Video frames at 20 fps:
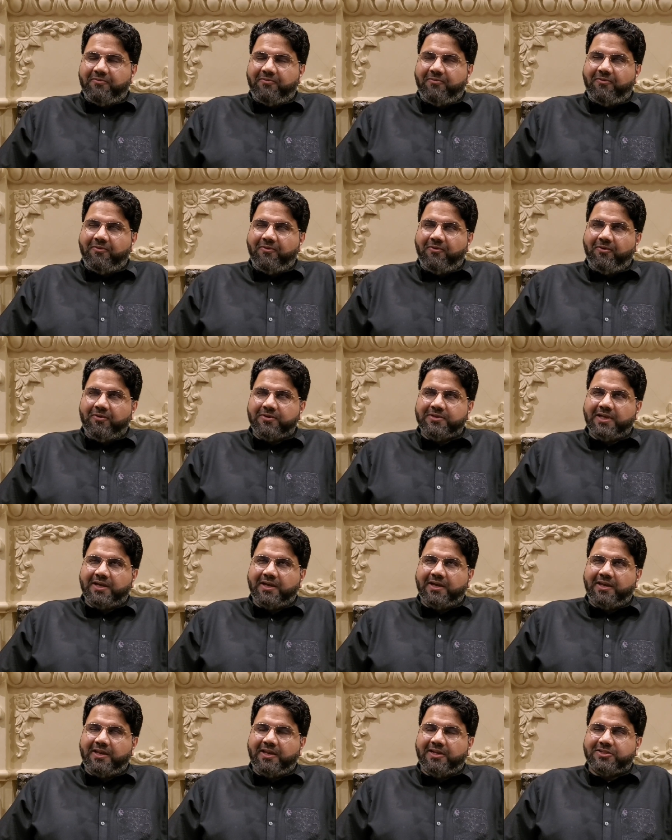before the
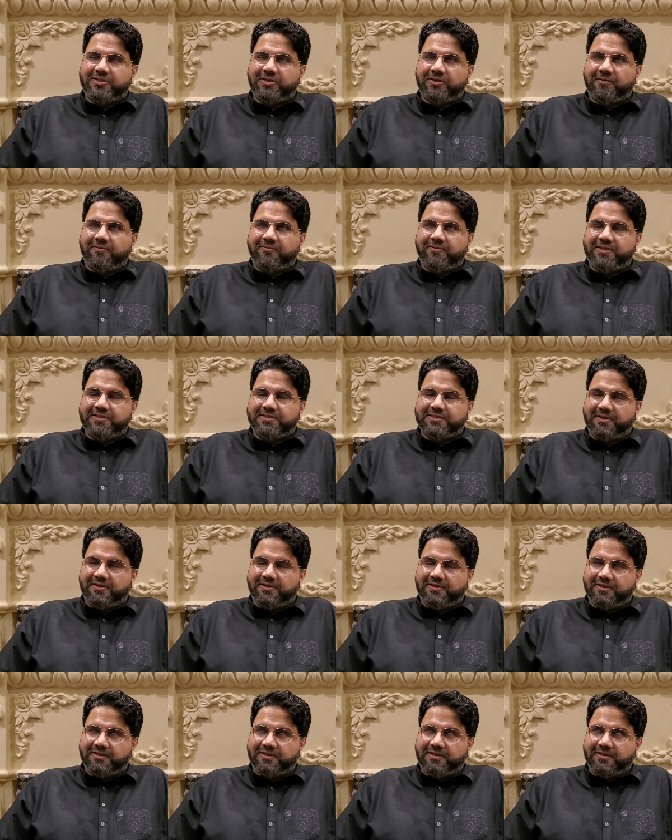creation of this
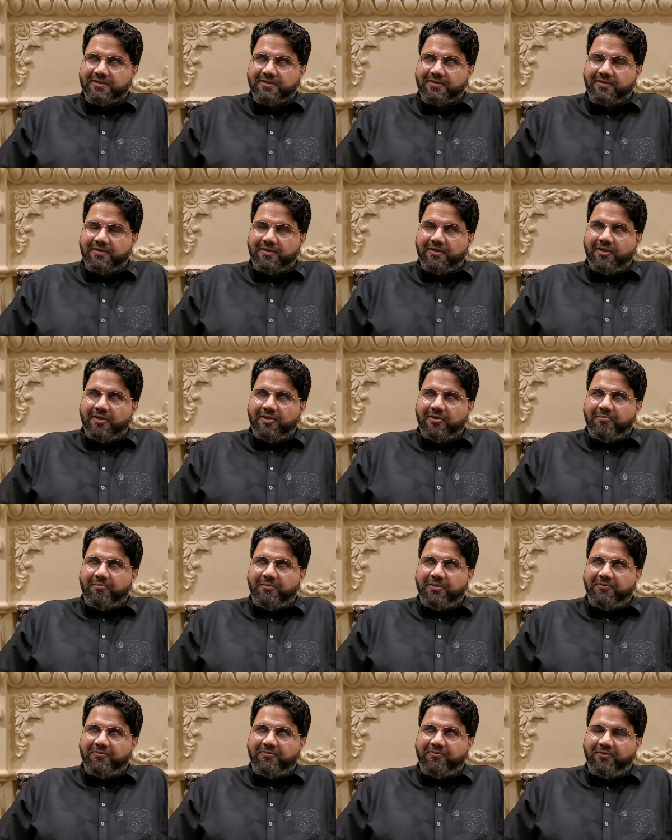earth,
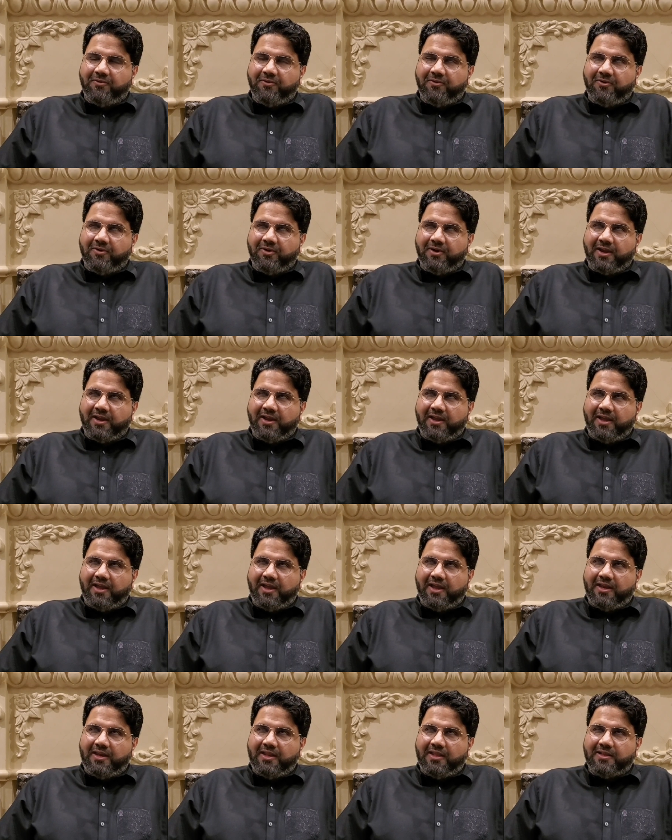before
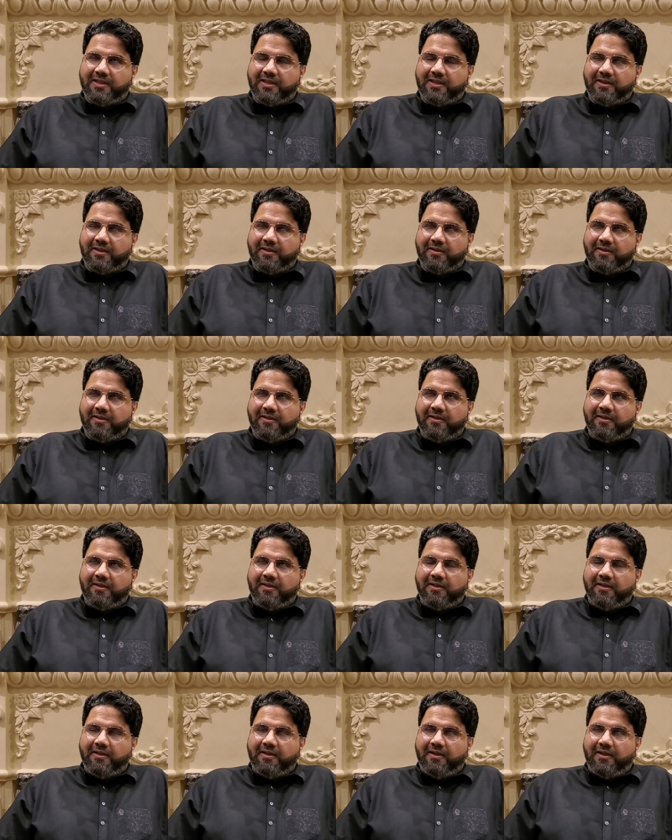anything,
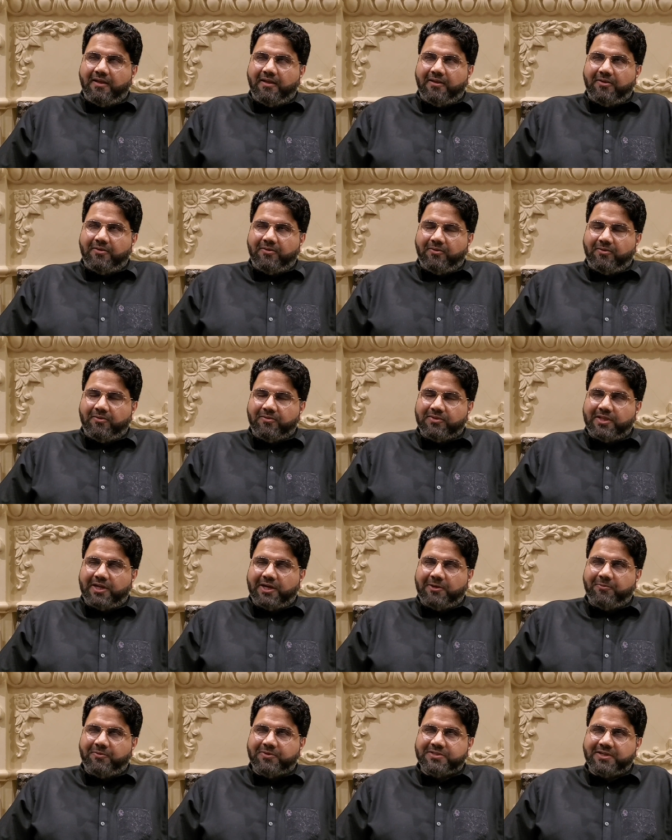you know,
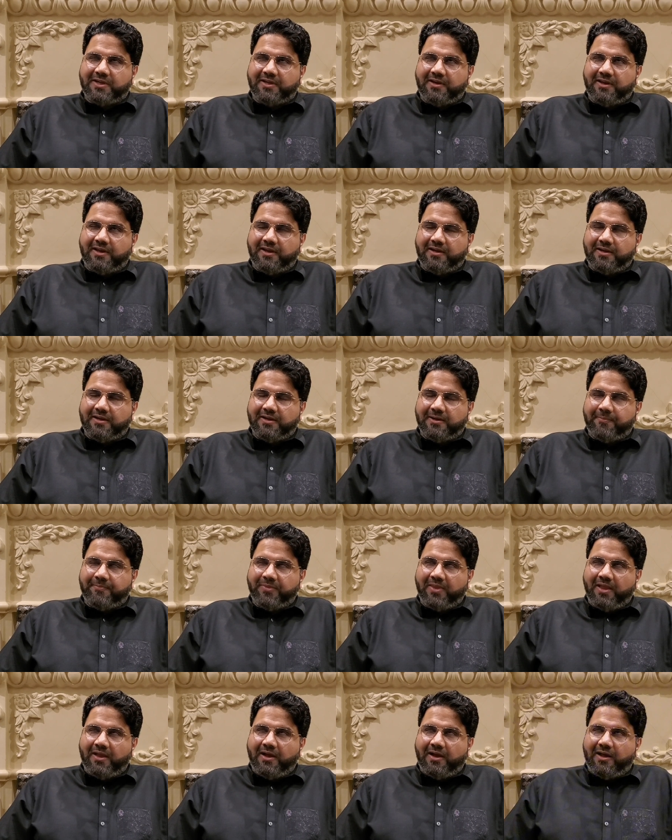that was created.
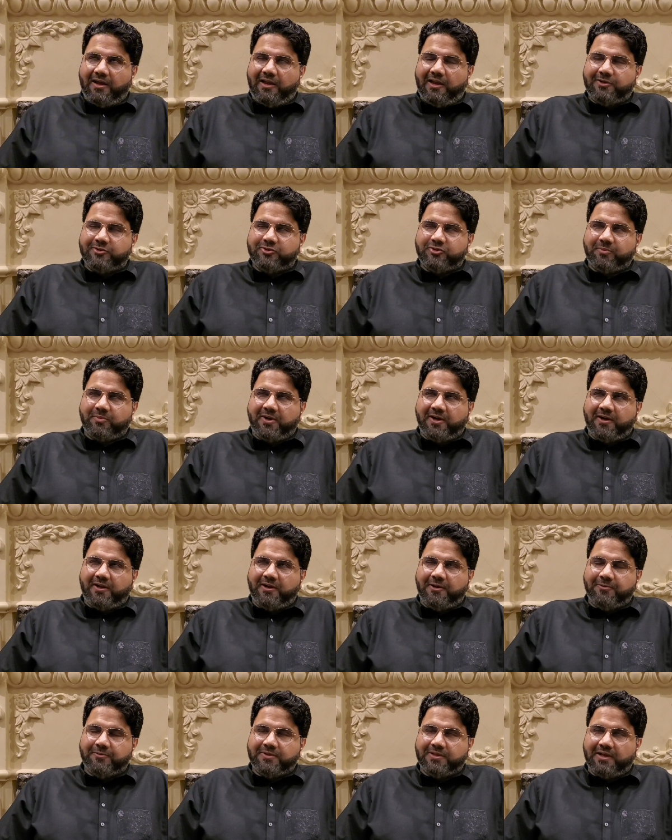Allah
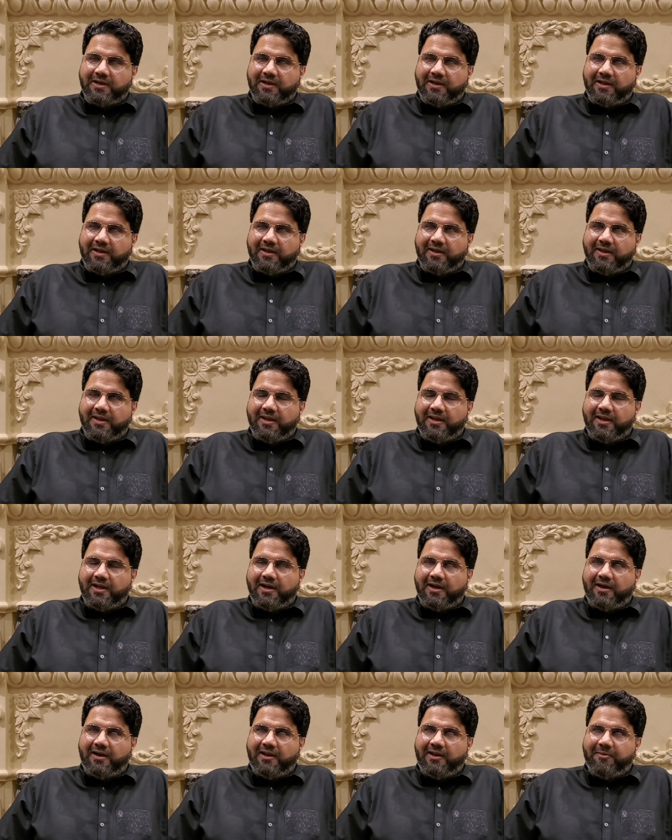subhanahu wa ta'ala in
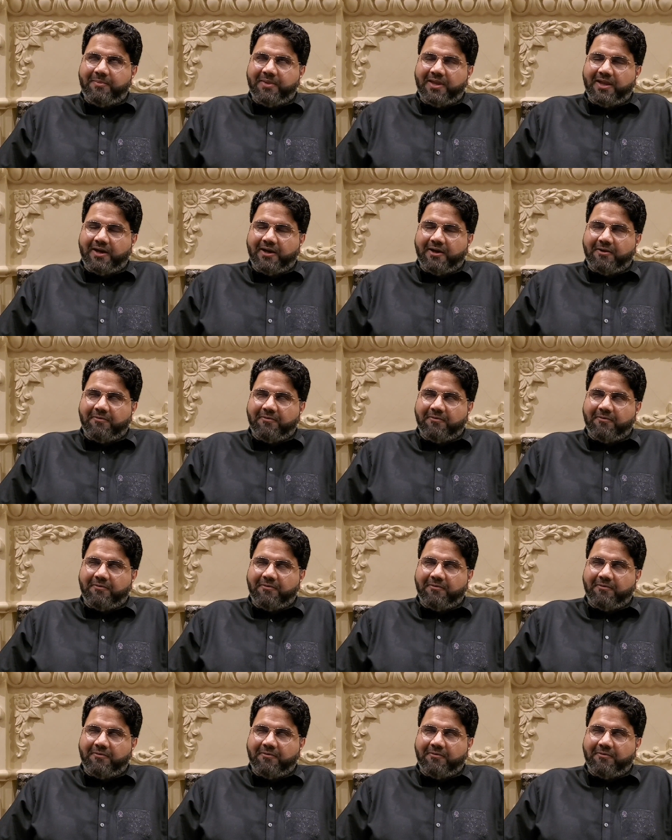Alame